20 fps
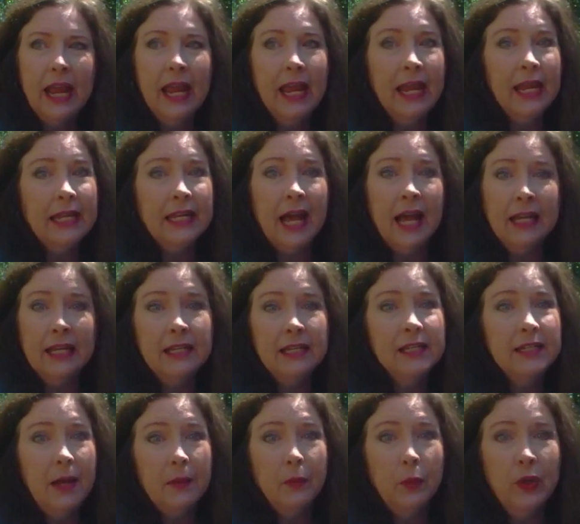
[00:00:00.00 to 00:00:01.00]
And I
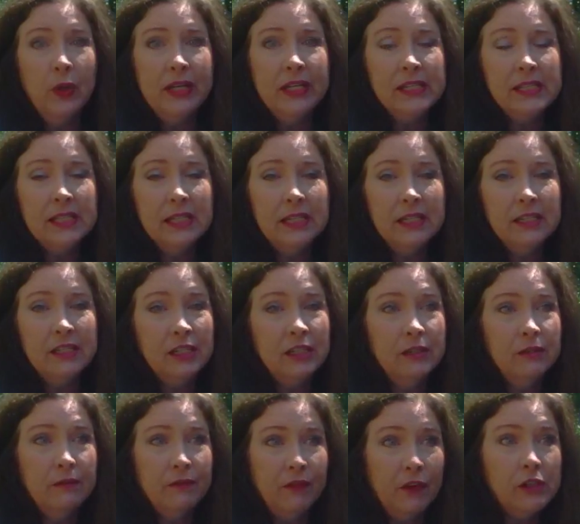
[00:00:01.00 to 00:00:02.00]
ended up witnessing
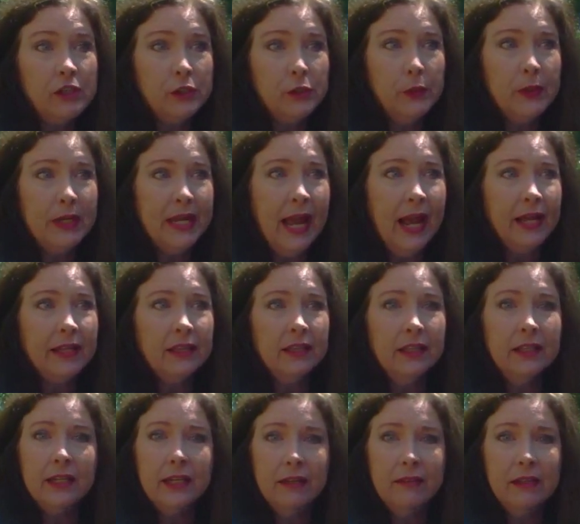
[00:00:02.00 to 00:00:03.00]
to, first to a
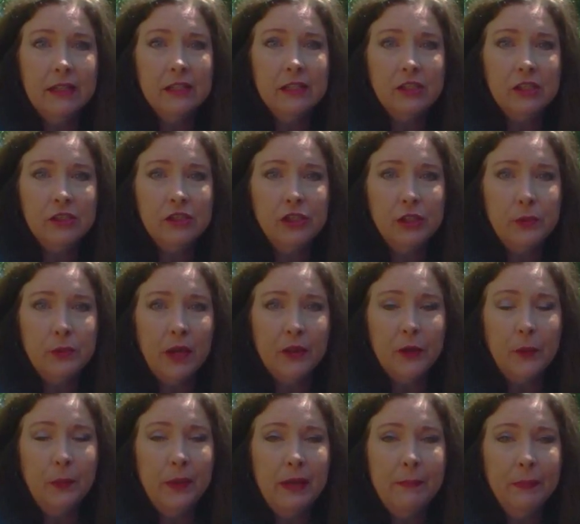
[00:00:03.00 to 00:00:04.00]
Catholic and then to two
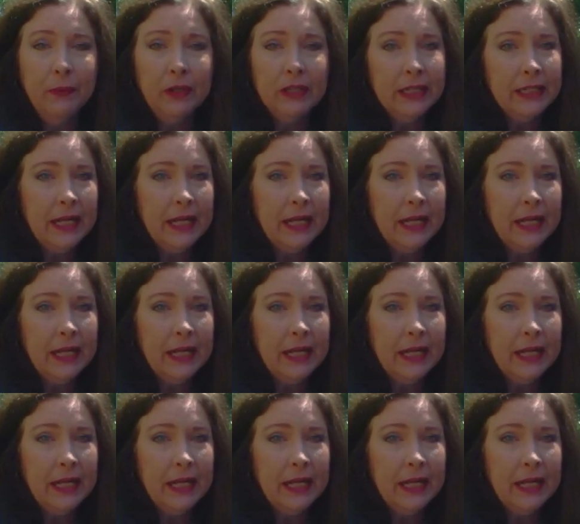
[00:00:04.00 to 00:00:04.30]
other people.